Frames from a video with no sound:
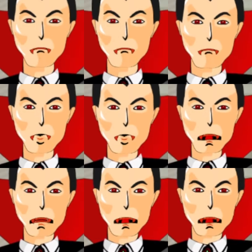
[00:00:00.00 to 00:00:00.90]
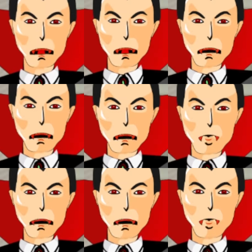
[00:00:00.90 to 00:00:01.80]
a very excellent dish,
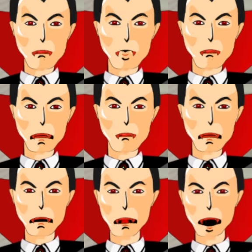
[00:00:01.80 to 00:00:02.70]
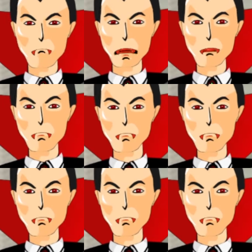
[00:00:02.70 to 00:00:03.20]
which they called emplatada mem.